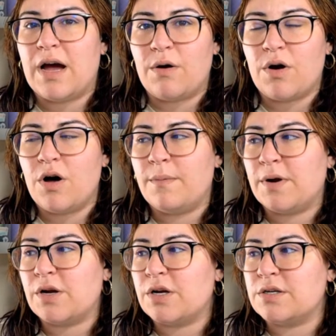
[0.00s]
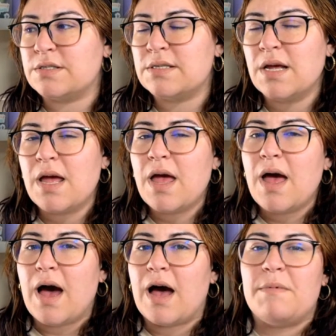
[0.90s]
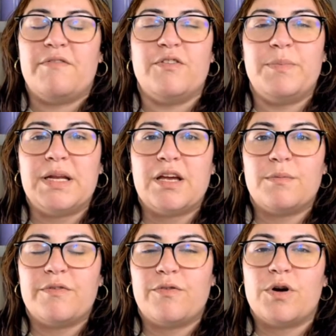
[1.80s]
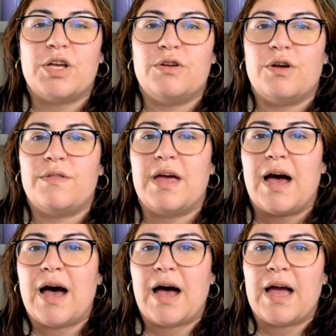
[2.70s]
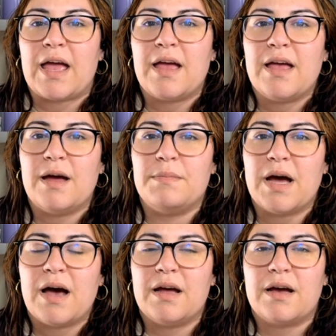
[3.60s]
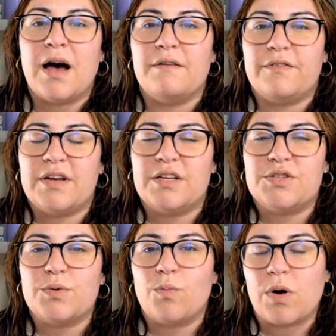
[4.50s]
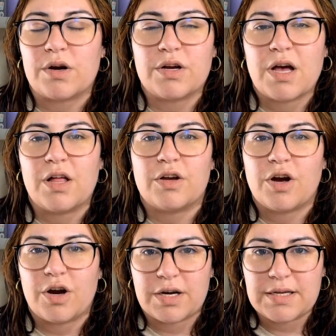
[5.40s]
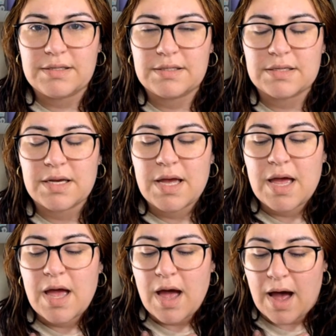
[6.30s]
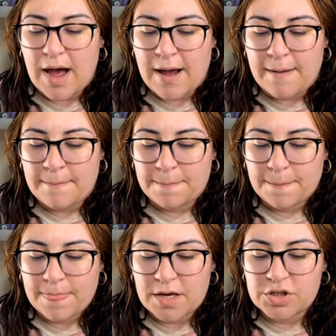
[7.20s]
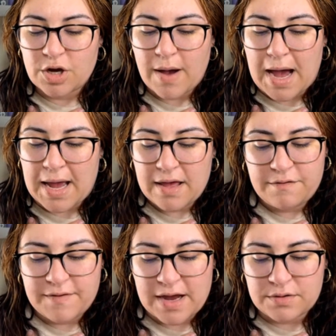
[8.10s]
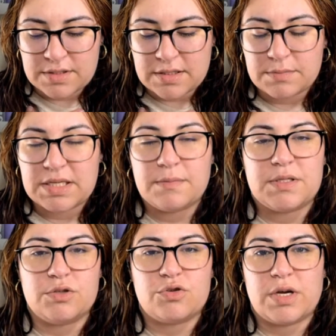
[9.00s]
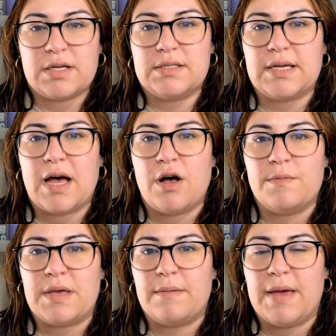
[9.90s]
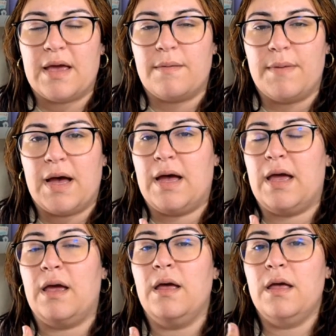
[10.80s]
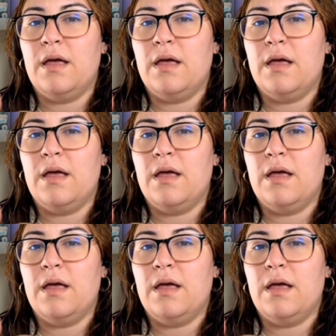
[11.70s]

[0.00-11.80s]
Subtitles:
alcohol markers. If you've been here before, you know that I am not a confident watercolor artist. So I have found some tips and tricks to help me make my